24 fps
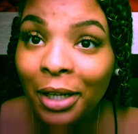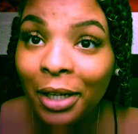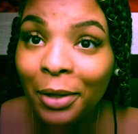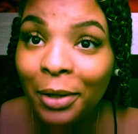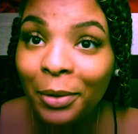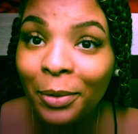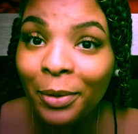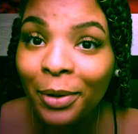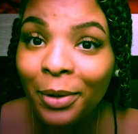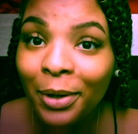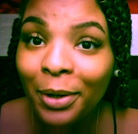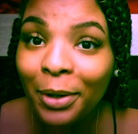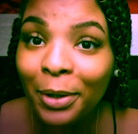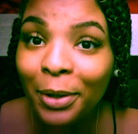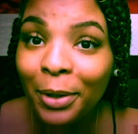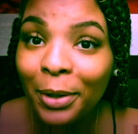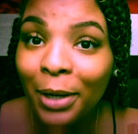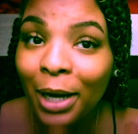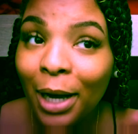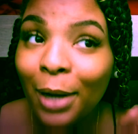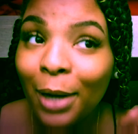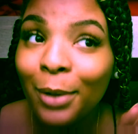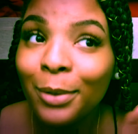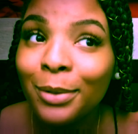Well,
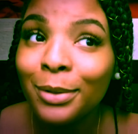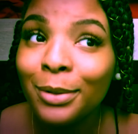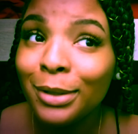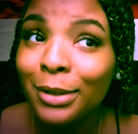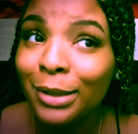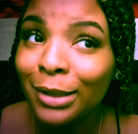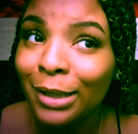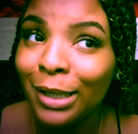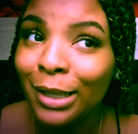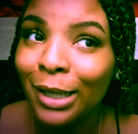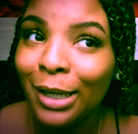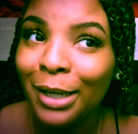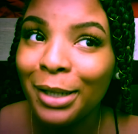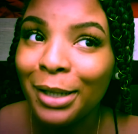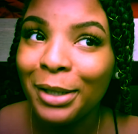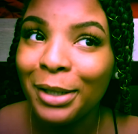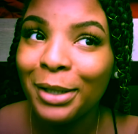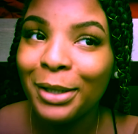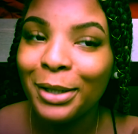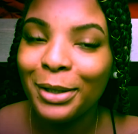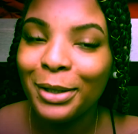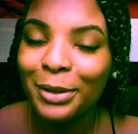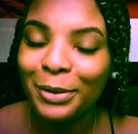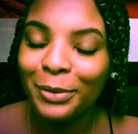I was
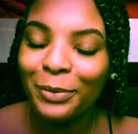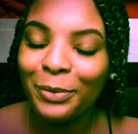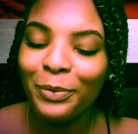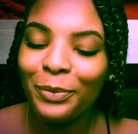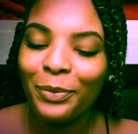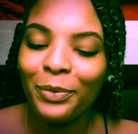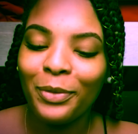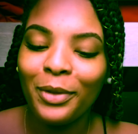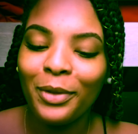lying.